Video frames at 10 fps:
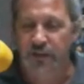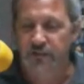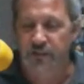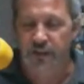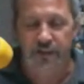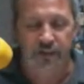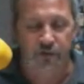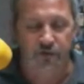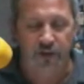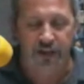And I think
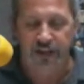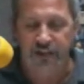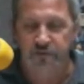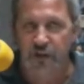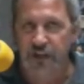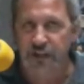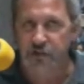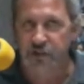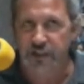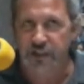you'll find it as very
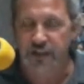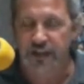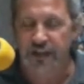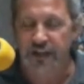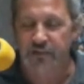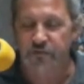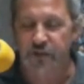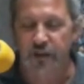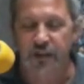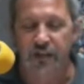interesting, and it's
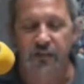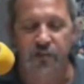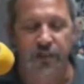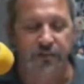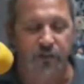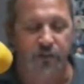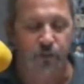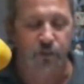very achieving.